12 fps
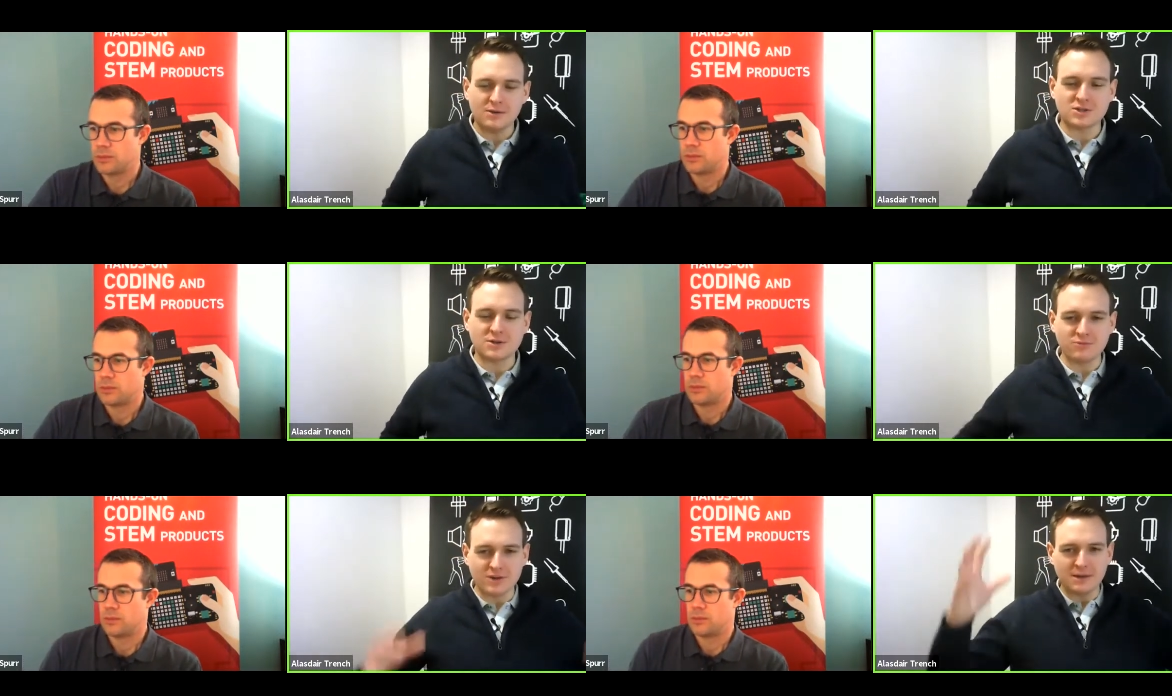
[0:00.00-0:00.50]

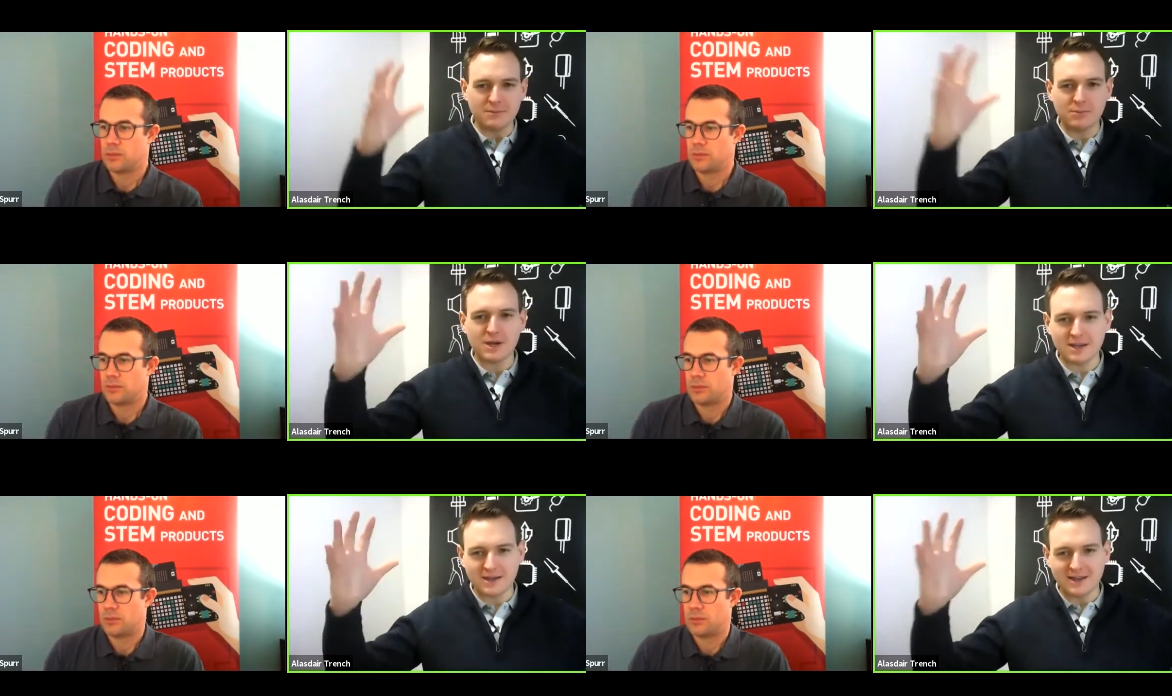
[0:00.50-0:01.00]
Speaker 1: some really
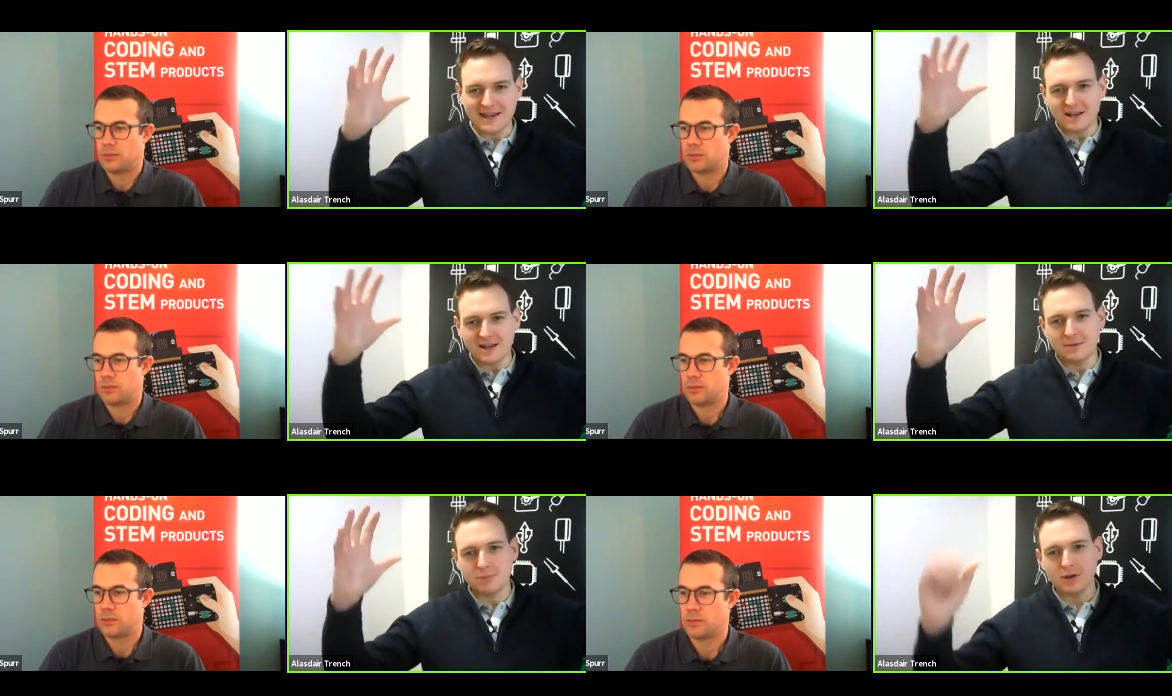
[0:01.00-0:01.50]
big
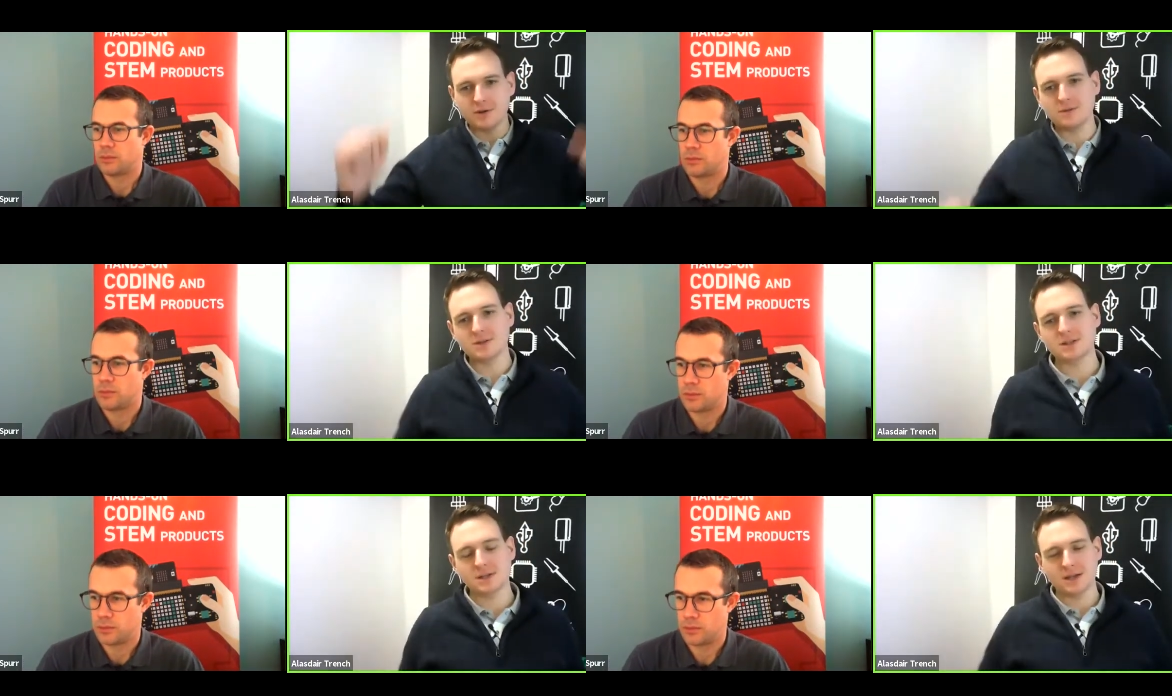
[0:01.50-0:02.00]
helium
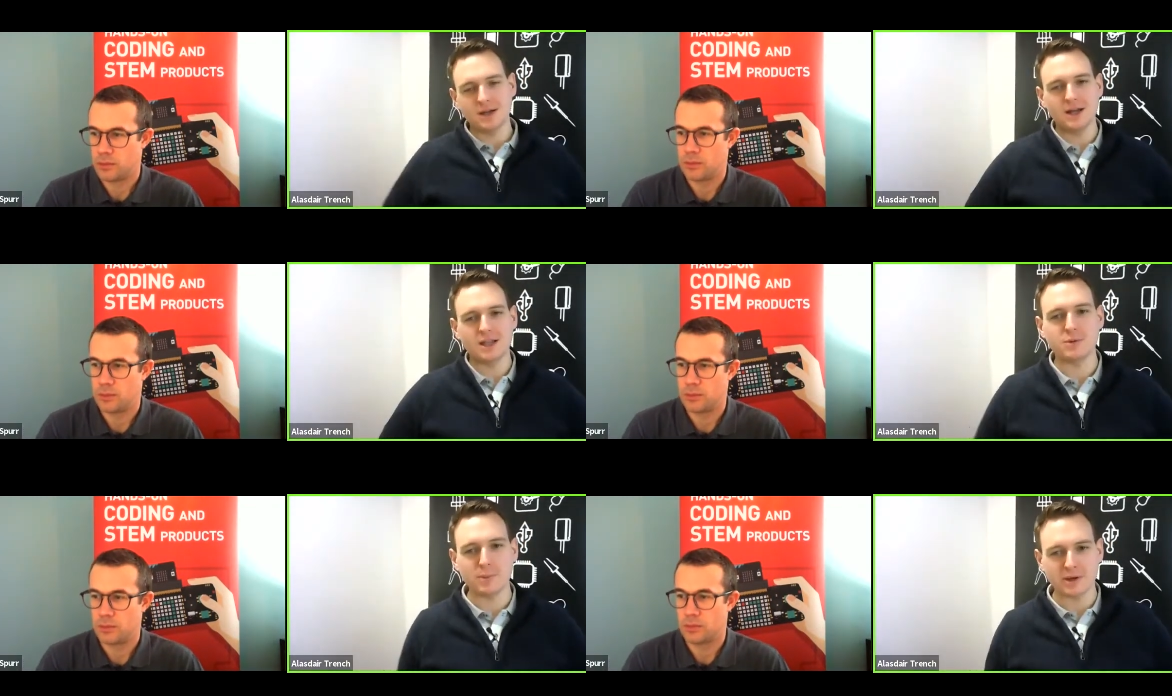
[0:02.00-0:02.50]
balloons uh,
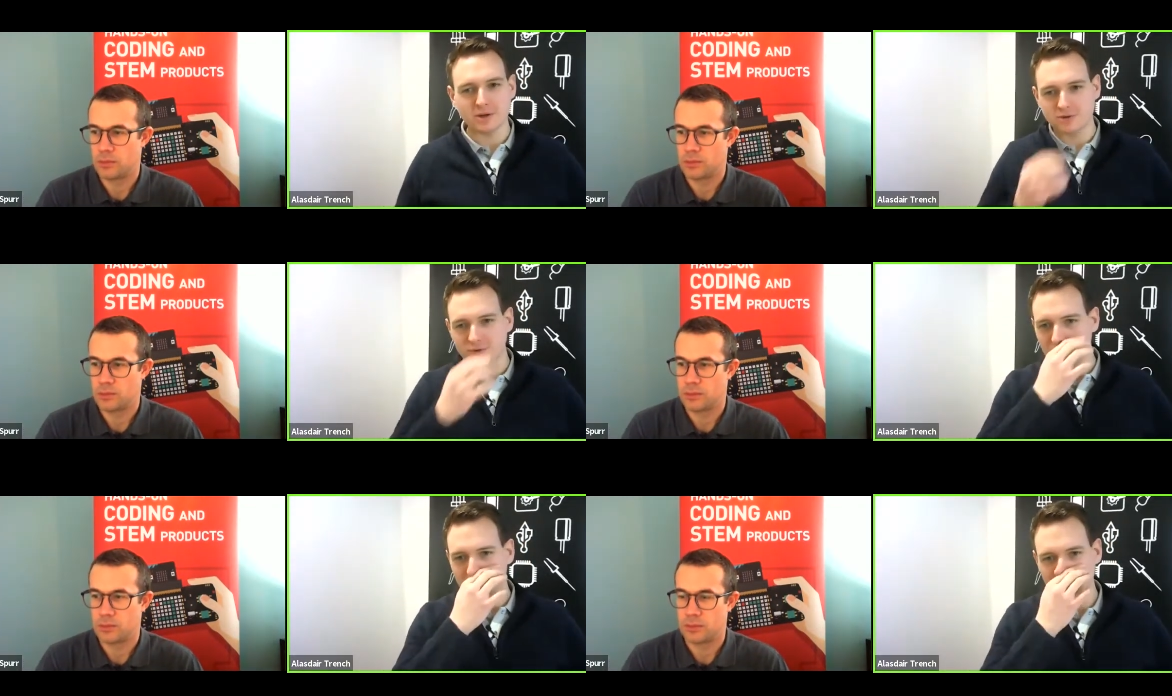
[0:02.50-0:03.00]
that we were
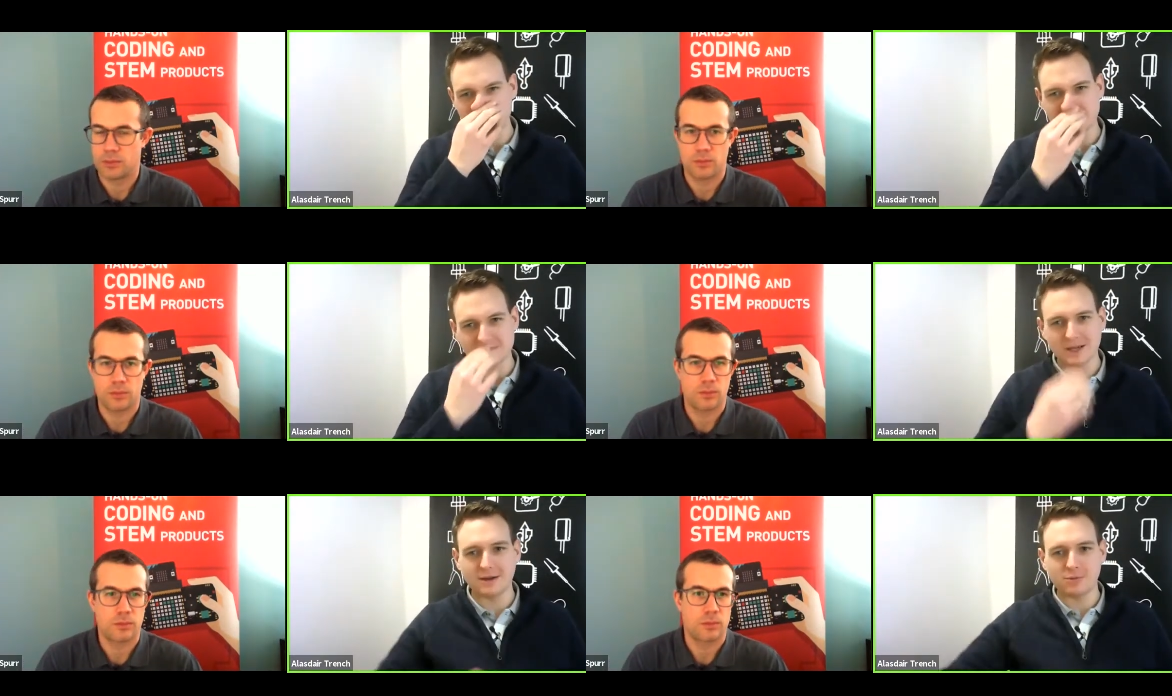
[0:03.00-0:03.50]
control-
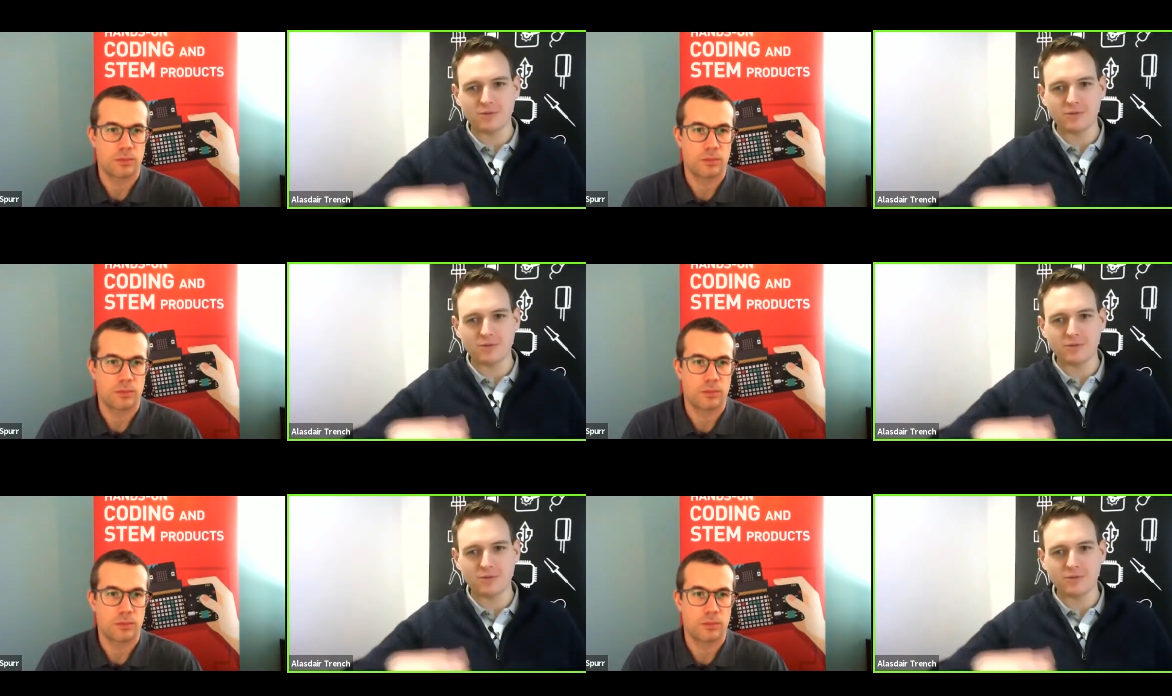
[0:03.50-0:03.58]
using to